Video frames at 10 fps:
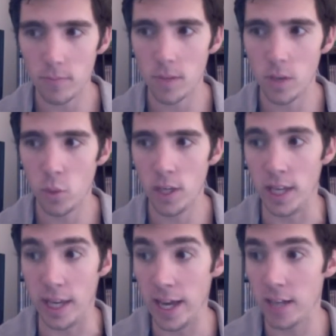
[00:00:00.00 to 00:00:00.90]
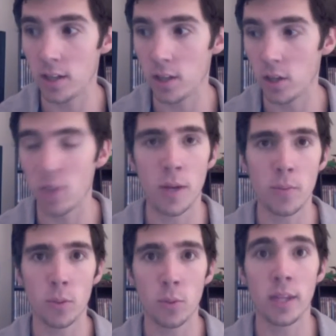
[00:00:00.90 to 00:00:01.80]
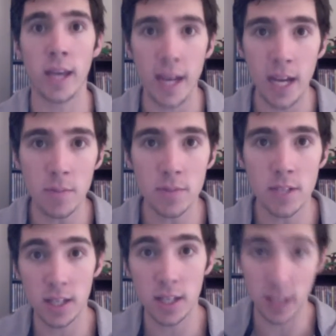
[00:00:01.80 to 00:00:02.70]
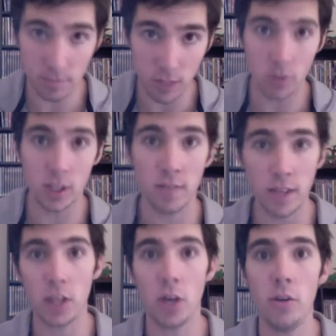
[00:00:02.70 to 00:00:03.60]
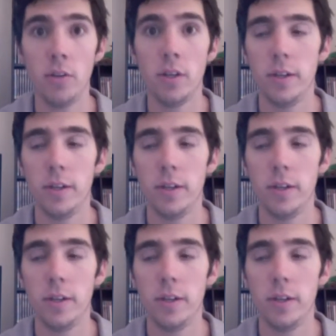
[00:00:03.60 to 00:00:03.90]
We get a lot of people that put their hand up and say, yep, I want to give that a go.